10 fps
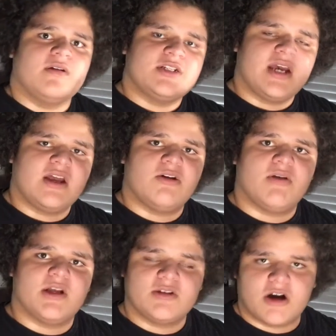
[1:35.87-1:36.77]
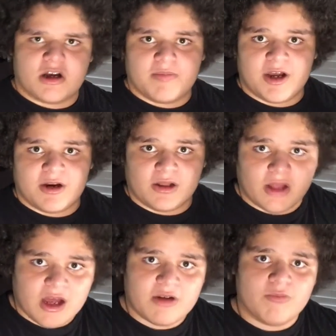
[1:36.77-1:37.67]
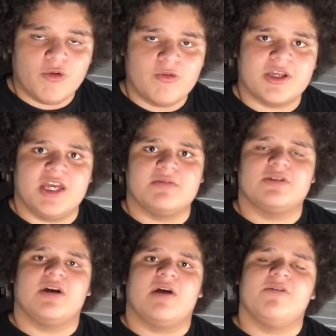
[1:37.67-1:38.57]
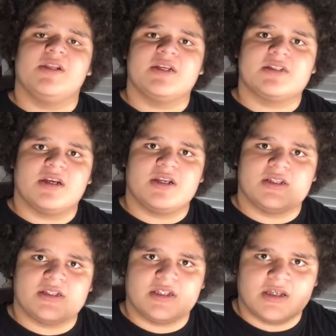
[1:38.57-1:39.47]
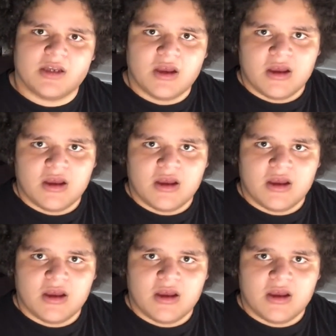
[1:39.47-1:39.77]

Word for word: channel I talk about a lot of mobile games. So I'm really excited to see